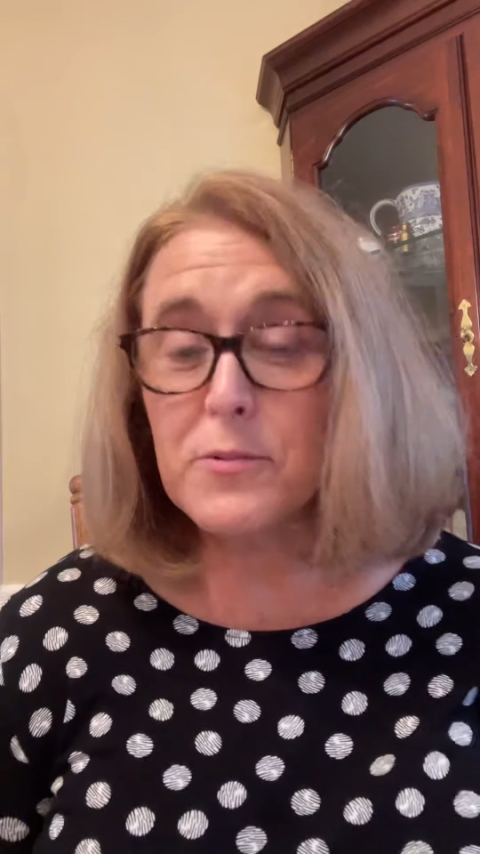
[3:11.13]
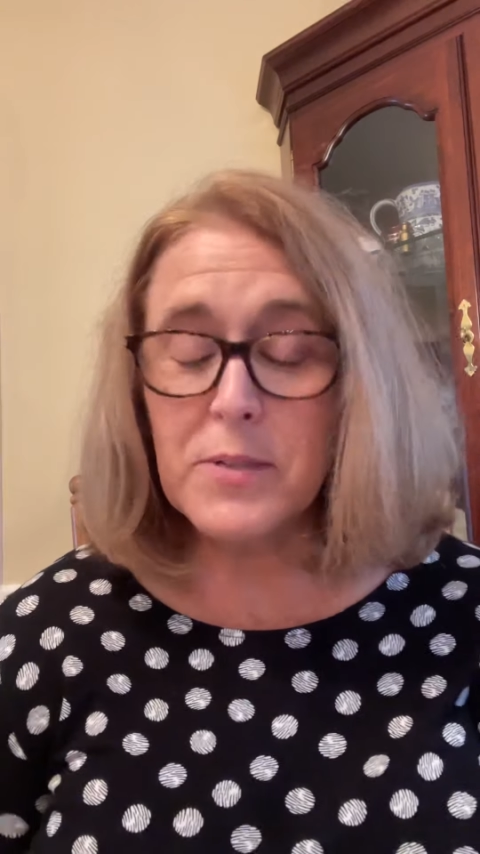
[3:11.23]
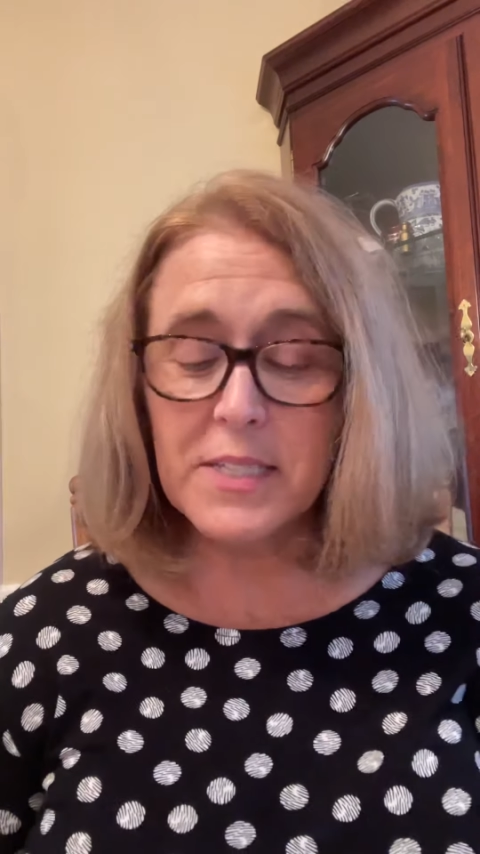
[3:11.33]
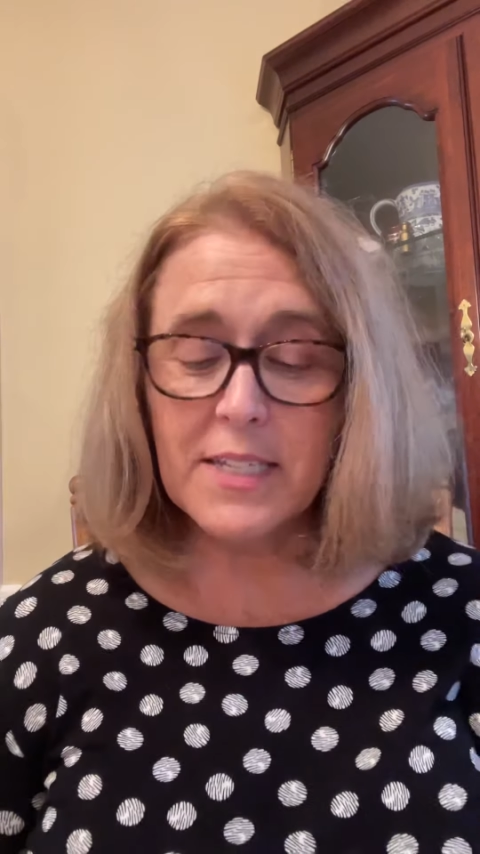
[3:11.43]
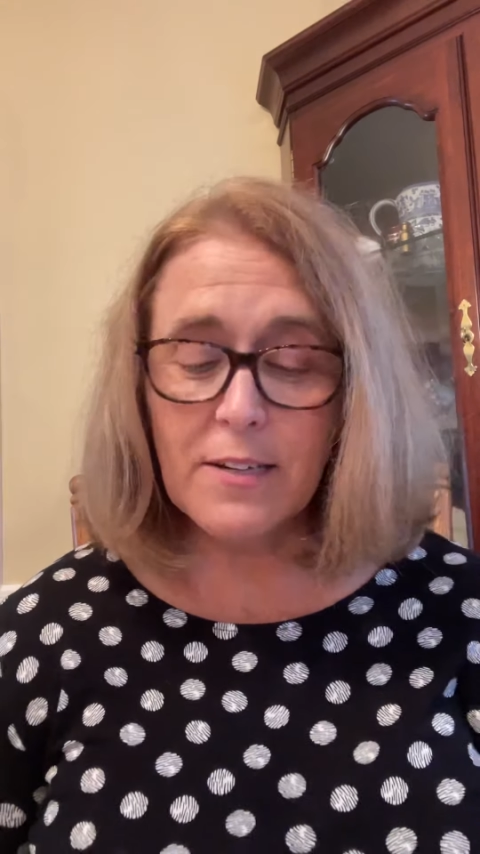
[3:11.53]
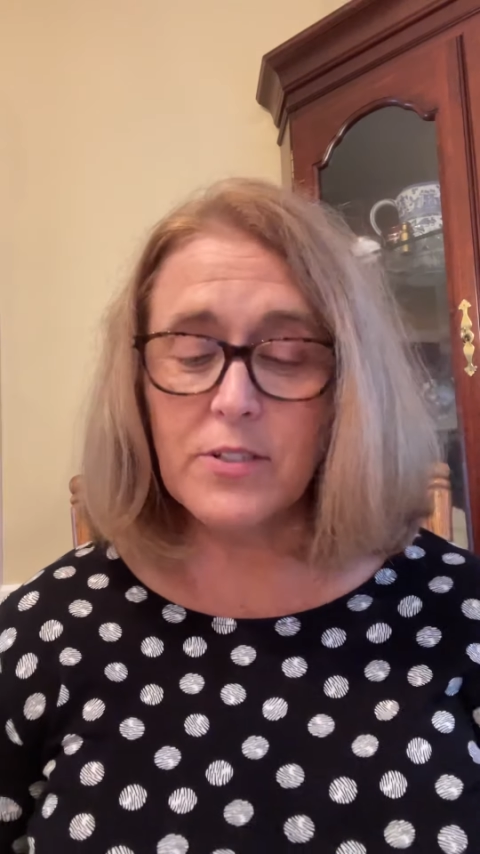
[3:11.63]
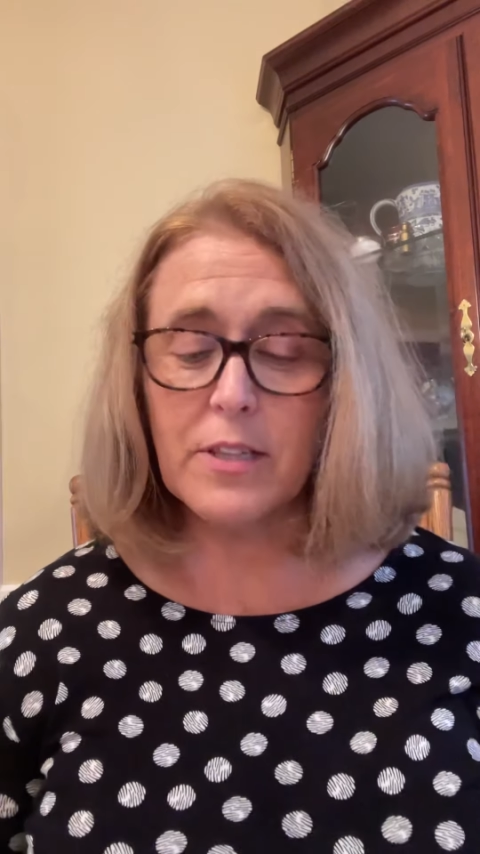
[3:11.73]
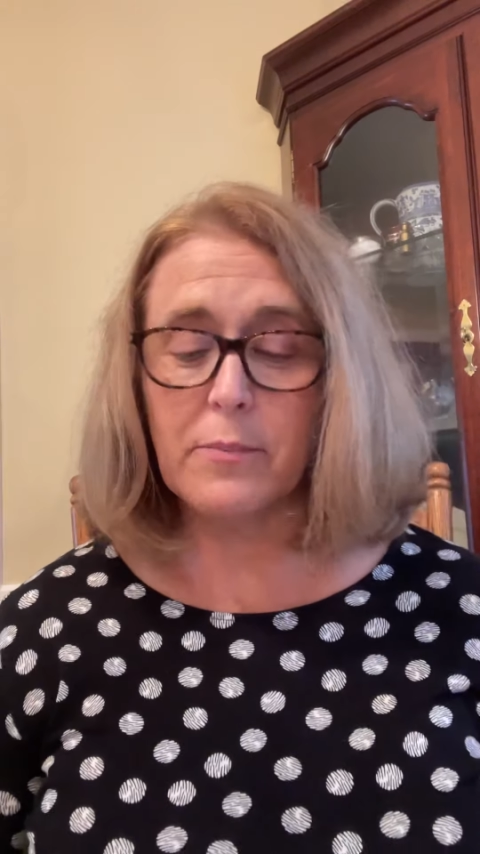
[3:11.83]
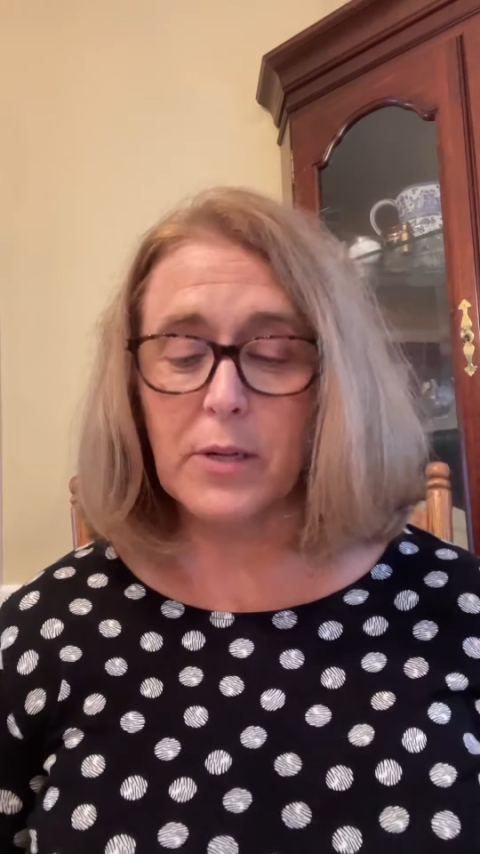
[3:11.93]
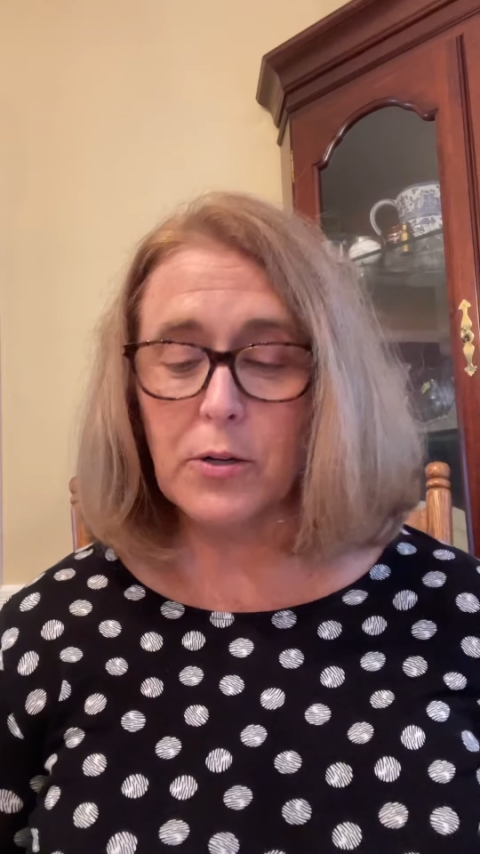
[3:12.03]
received
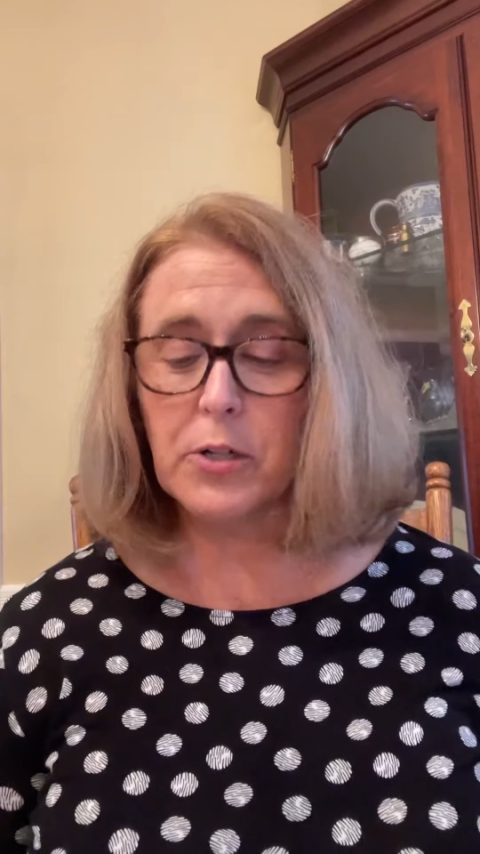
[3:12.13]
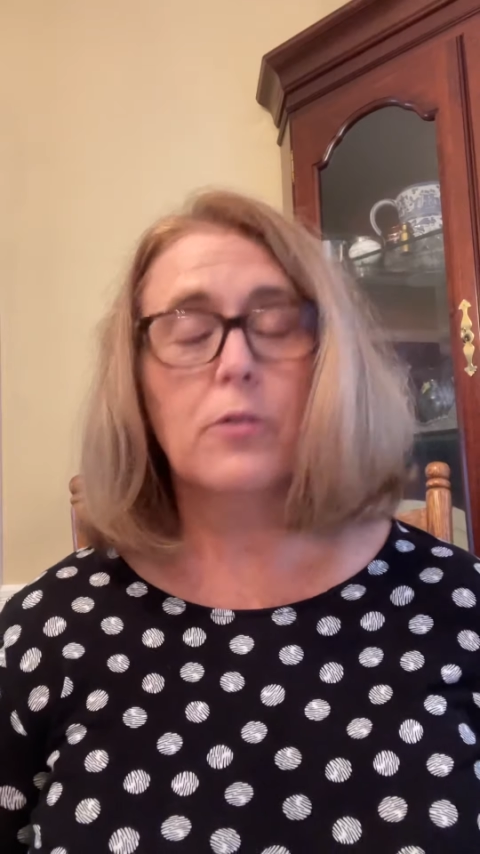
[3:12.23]
the miracle